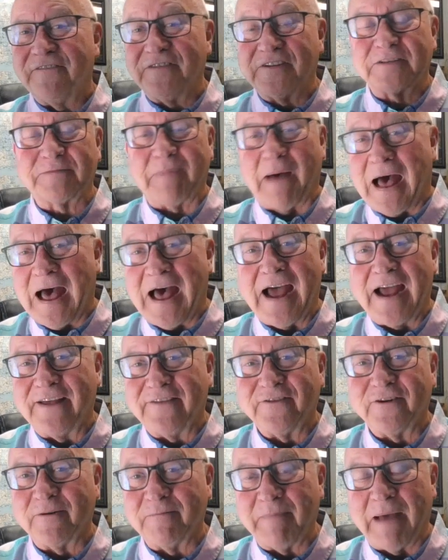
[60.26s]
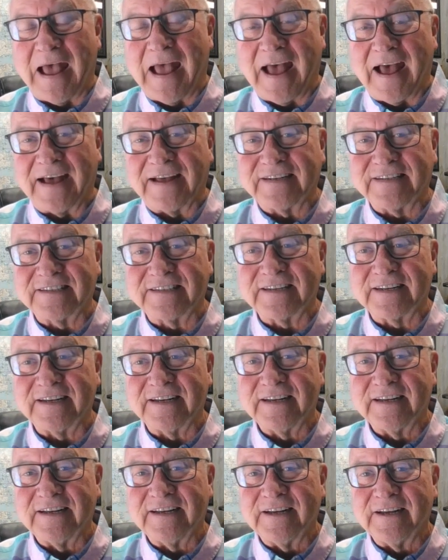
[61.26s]
if it's behind their mask,
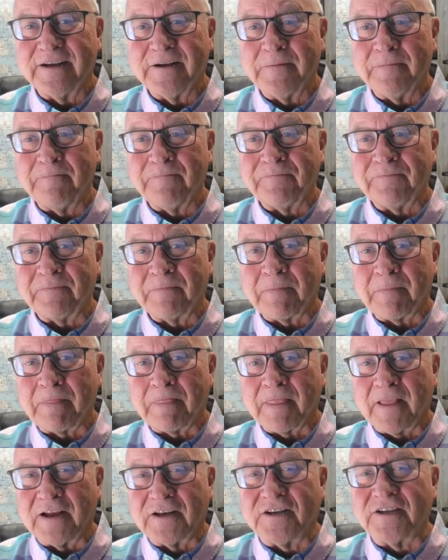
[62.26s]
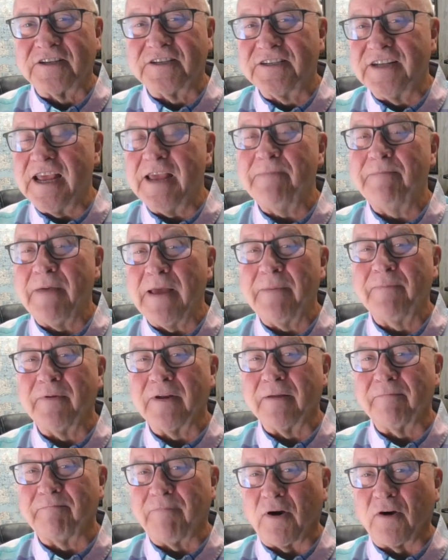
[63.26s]
to see
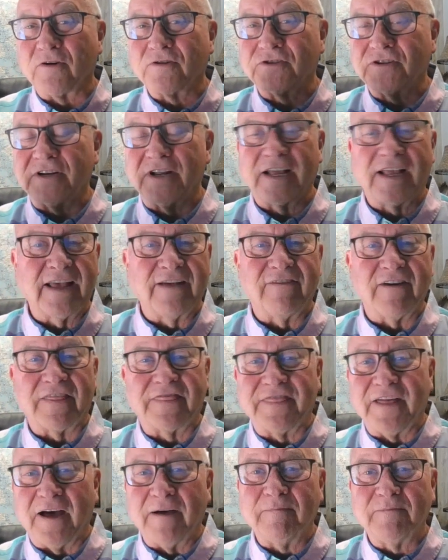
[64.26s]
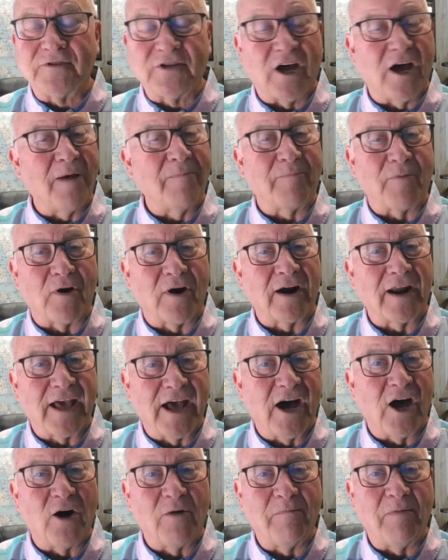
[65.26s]
people in person and give a thumbs up or an
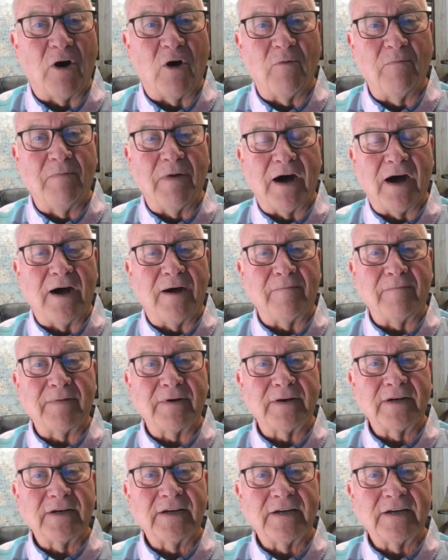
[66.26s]
elbow bump,